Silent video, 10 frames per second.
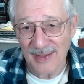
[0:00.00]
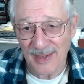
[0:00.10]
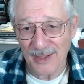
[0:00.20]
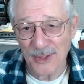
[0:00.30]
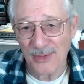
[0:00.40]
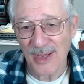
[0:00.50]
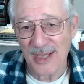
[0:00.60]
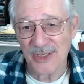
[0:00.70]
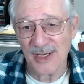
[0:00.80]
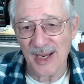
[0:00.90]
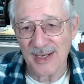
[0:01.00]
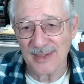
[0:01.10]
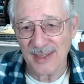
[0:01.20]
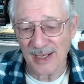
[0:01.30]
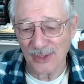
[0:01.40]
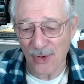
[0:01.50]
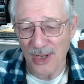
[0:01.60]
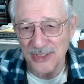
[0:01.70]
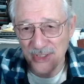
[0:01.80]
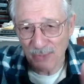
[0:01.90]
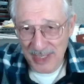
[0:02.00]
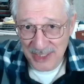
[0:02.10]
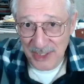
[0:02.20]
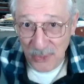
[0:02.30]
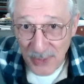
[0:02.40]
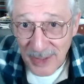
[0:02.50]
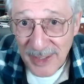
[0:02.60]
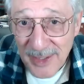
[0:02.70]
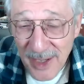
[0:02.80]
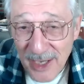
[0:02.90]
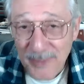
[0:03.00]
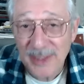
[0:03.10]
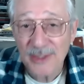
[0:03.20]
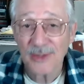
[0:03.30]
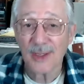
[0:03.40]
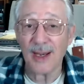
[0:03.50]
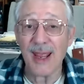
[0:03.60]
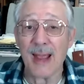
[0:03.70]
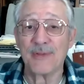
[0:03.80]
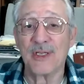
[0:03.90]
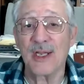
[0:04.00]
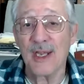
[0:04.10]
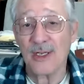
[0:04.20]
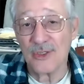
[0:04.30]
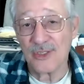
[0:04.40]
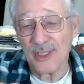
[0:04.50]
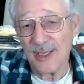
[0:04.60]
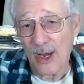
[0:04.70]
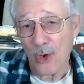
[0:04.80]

in 2008 that caused the rest of the real economy to collapse. You see that